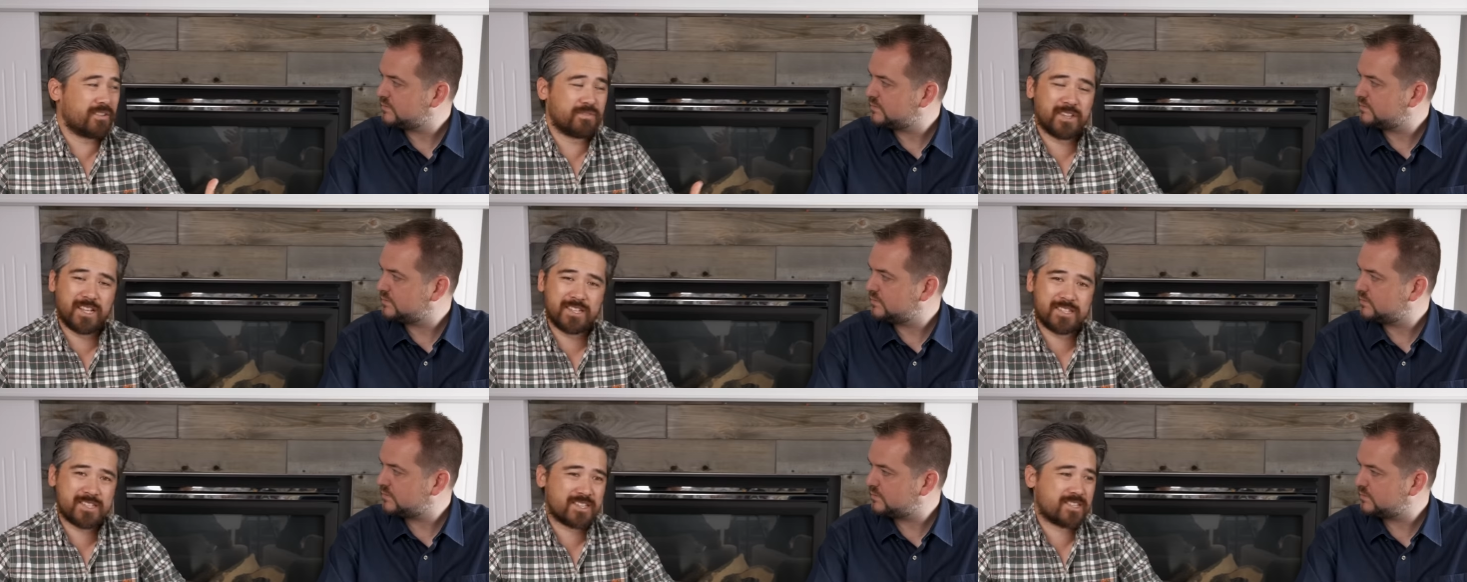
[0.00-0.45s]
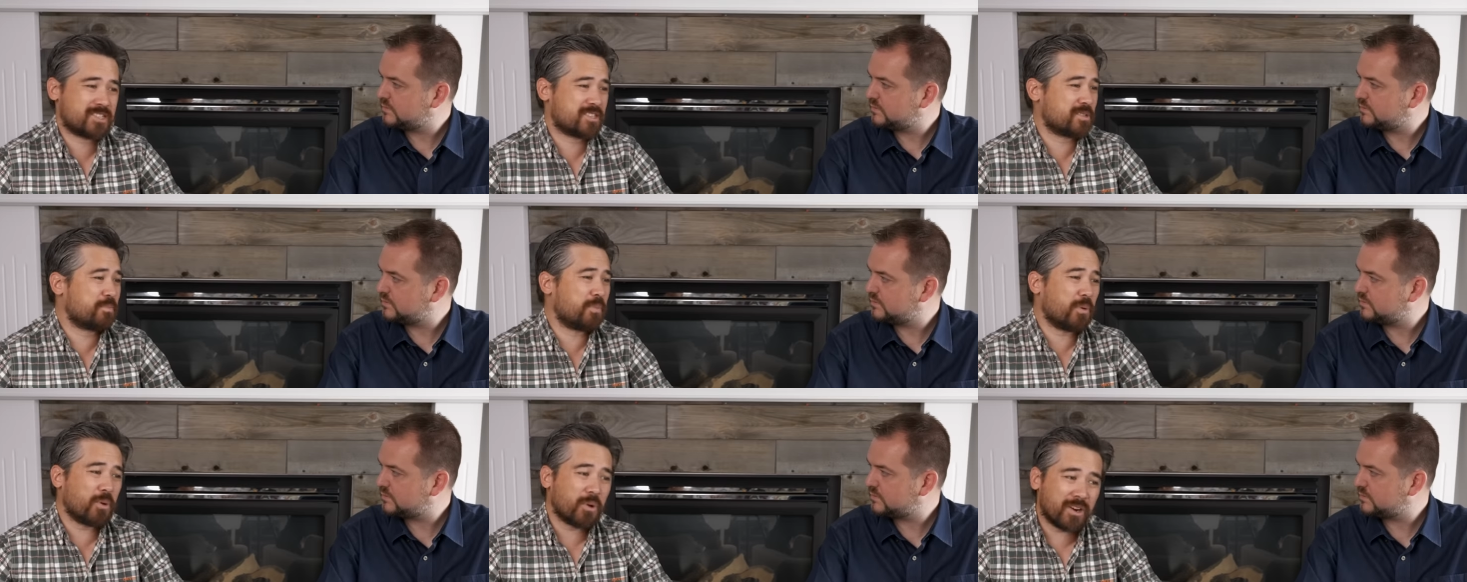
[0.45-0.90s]
Speaker 1: of lenses to
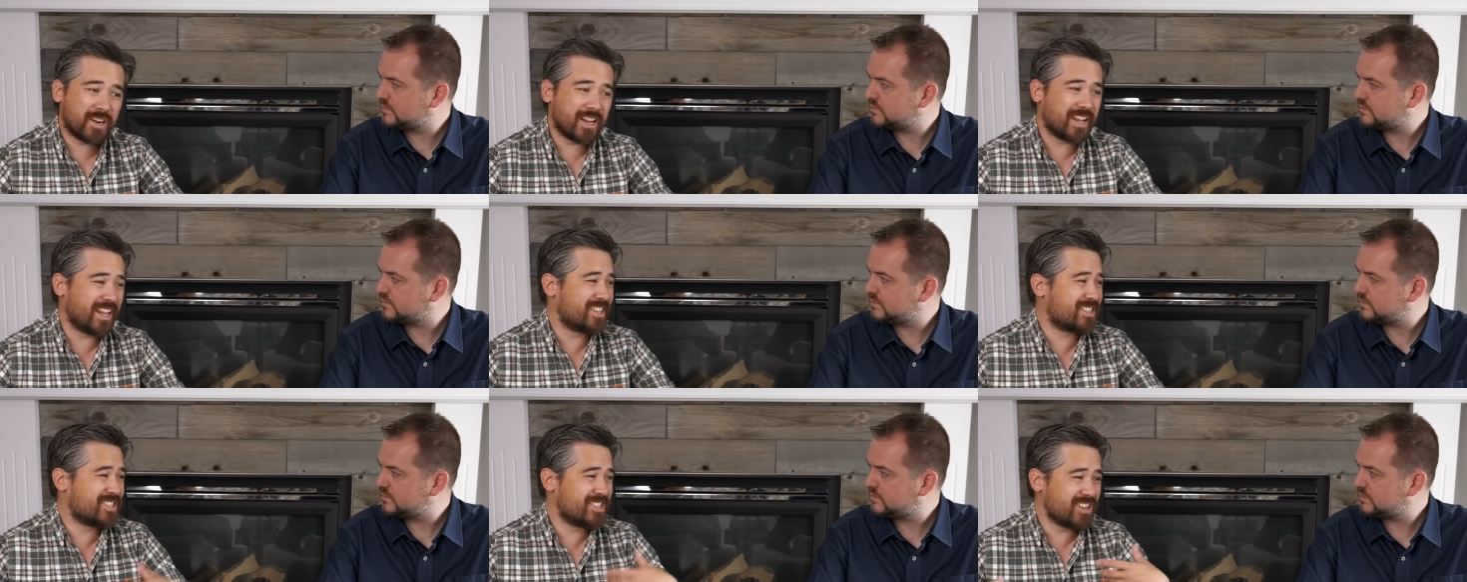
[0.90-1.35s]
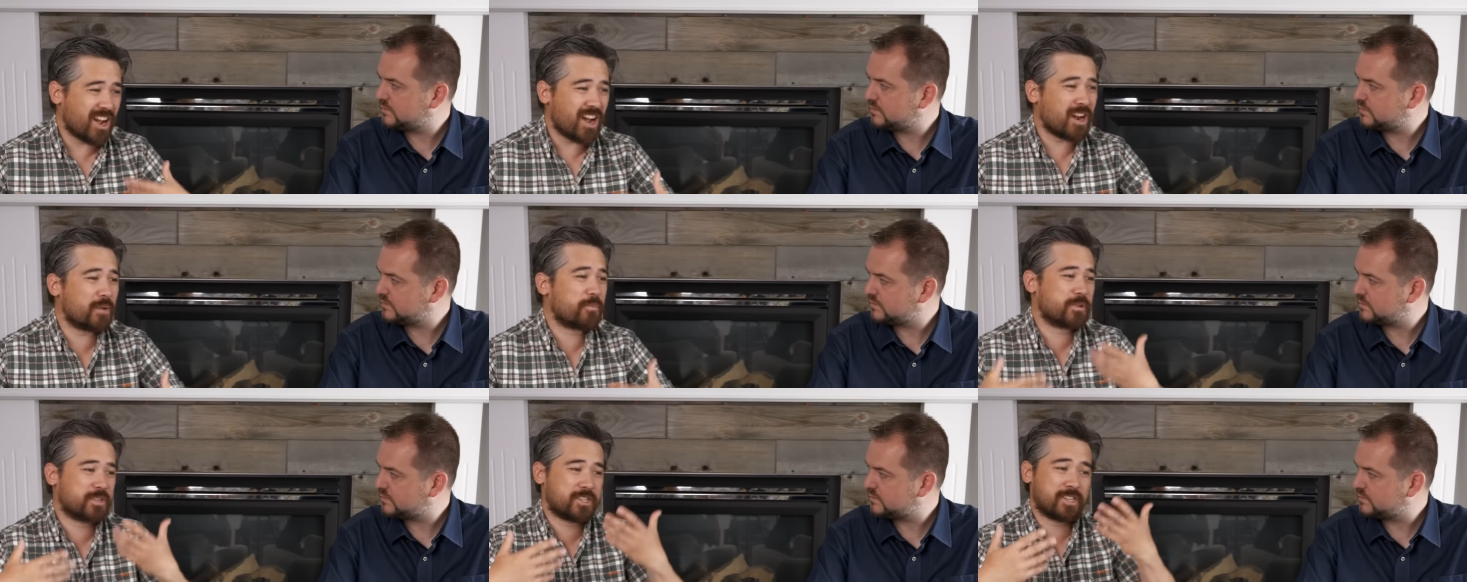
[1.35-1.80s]
support it. It's
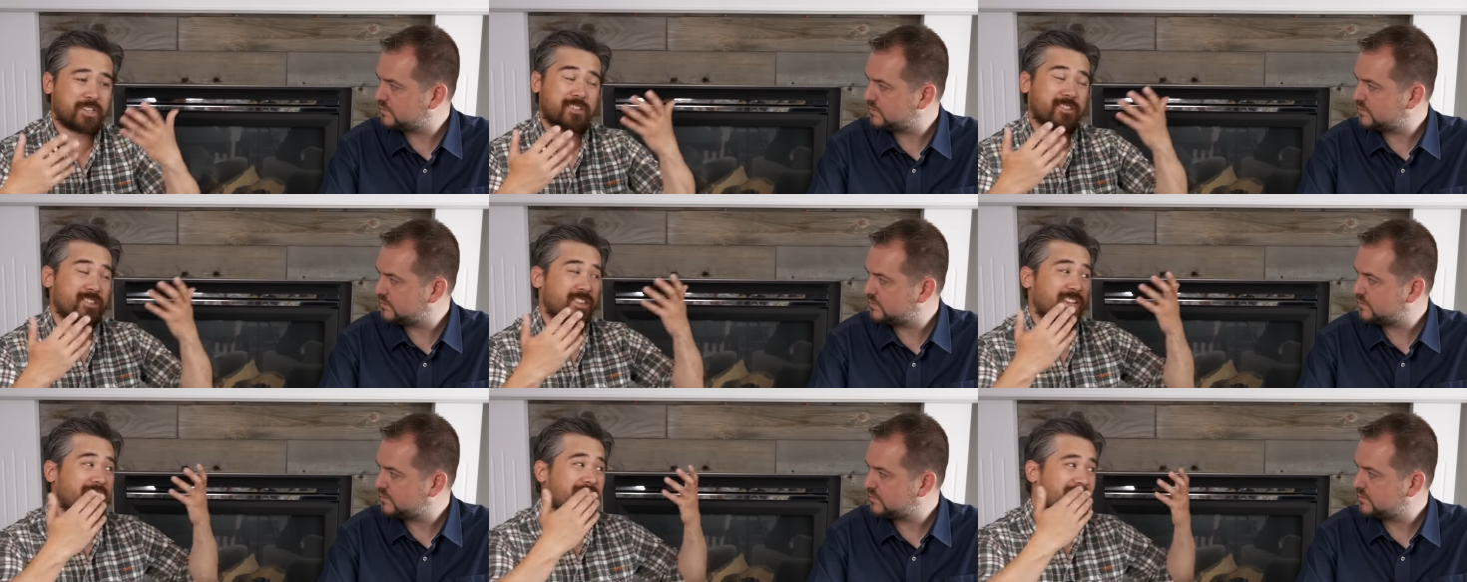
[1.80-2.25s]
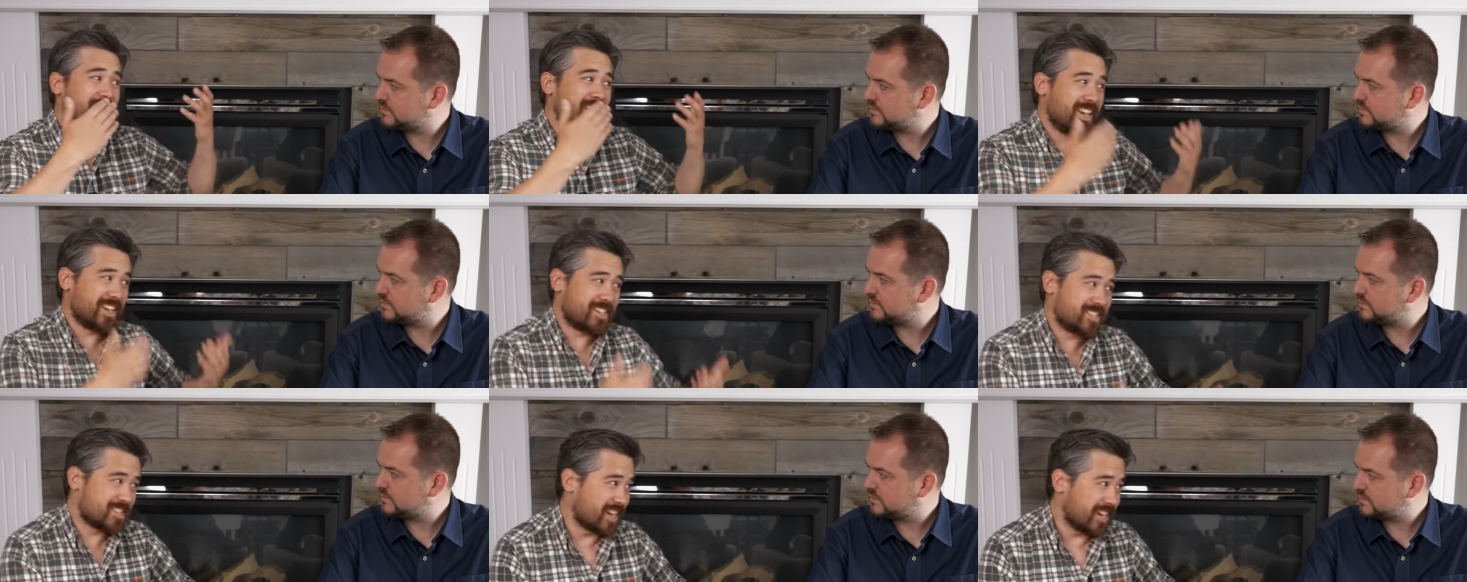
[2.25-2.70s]
not a particularly
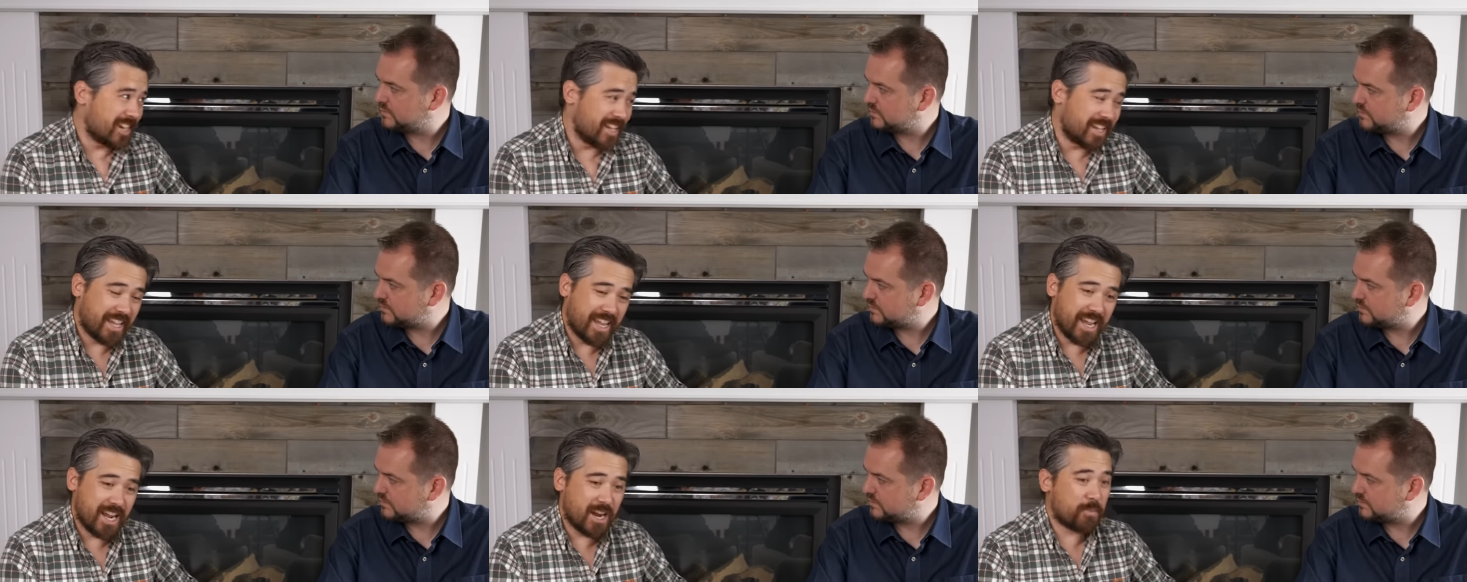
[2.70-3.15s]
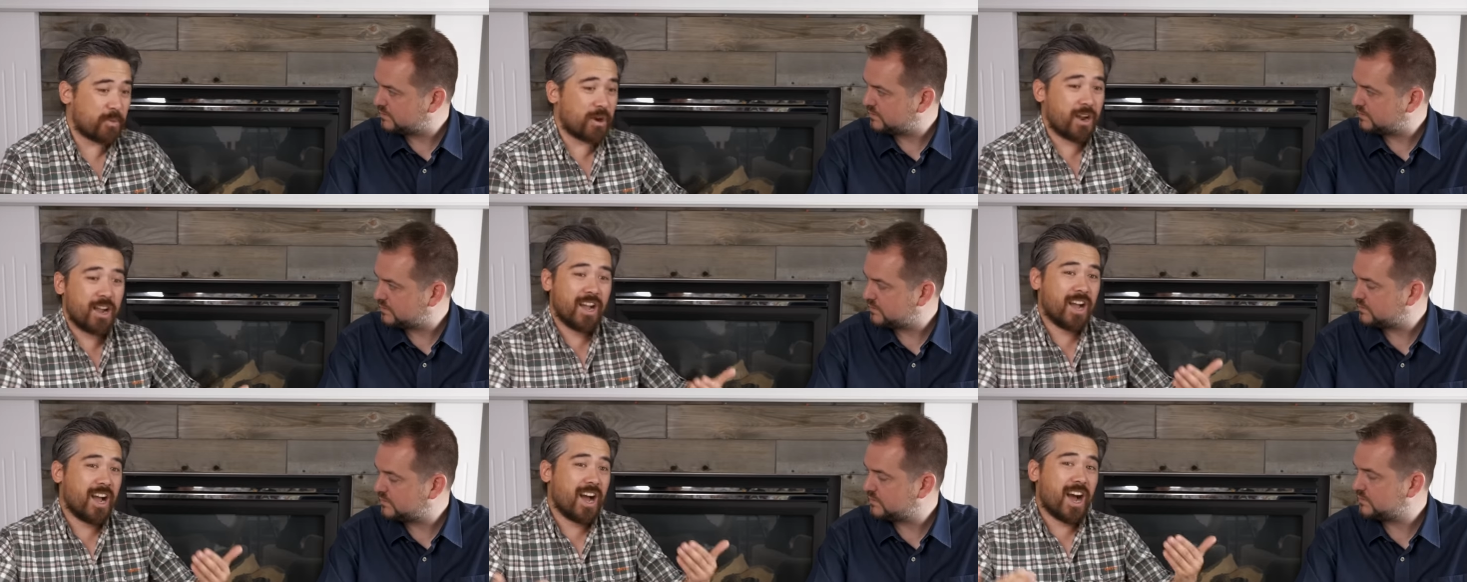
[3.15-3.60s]
exciting camera.
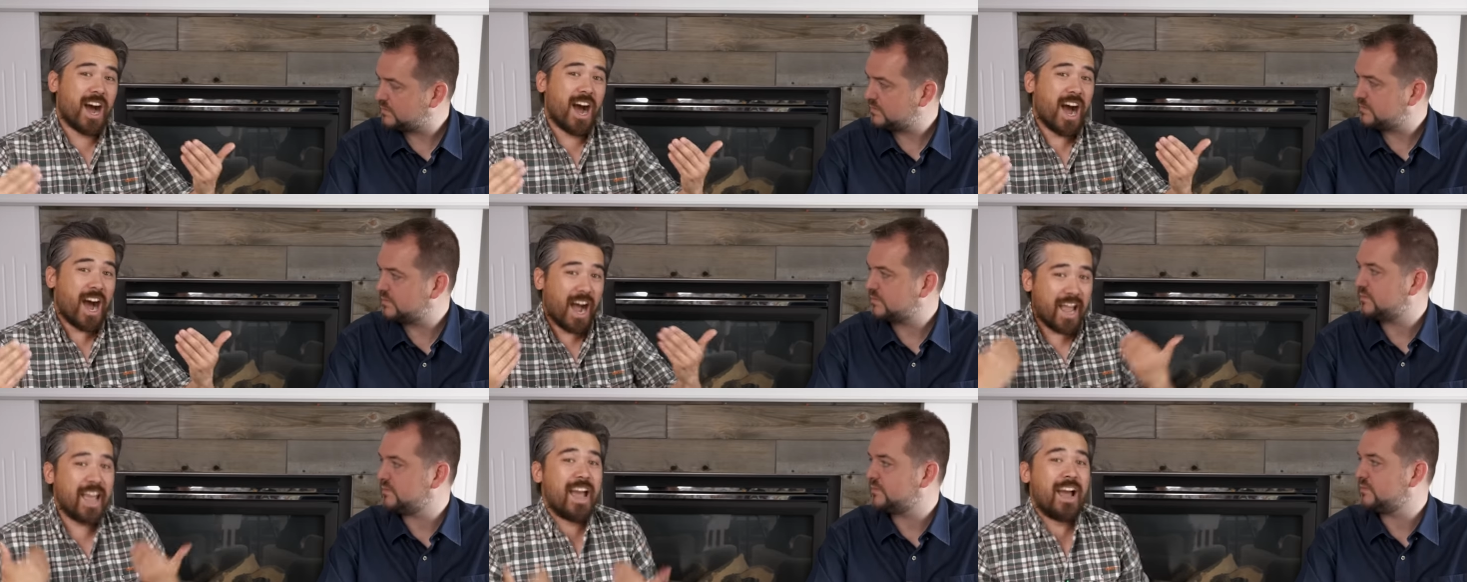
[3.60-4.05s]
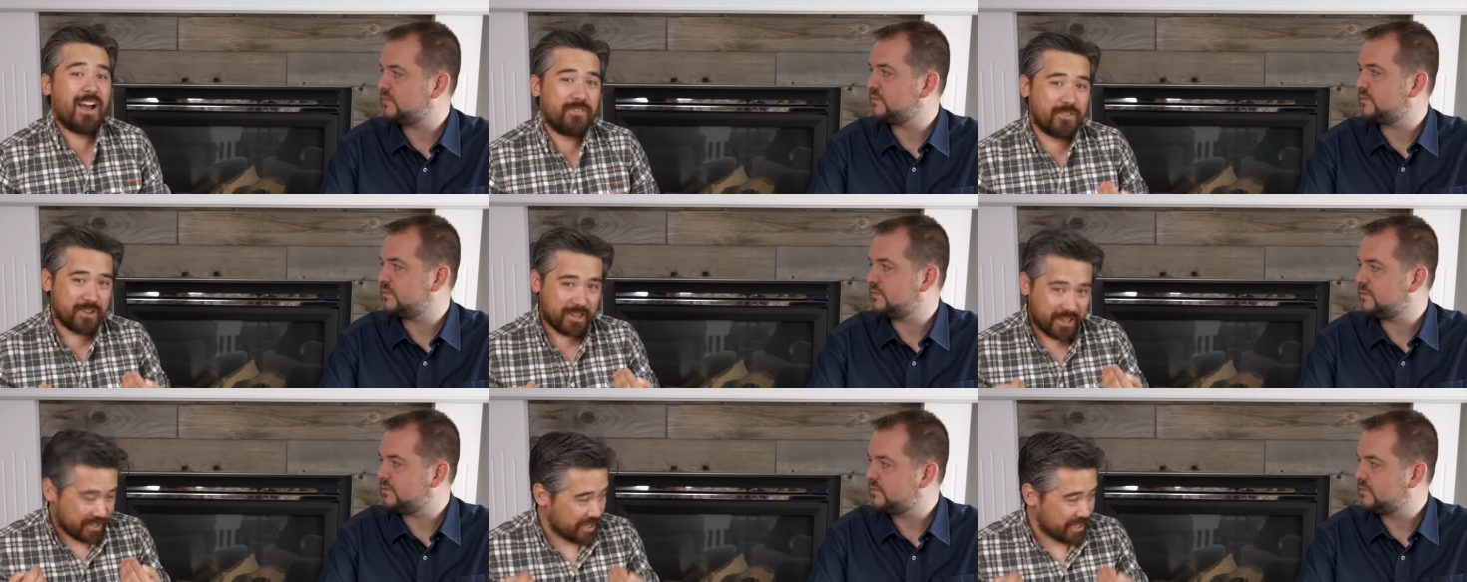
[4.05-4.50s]
I haven't a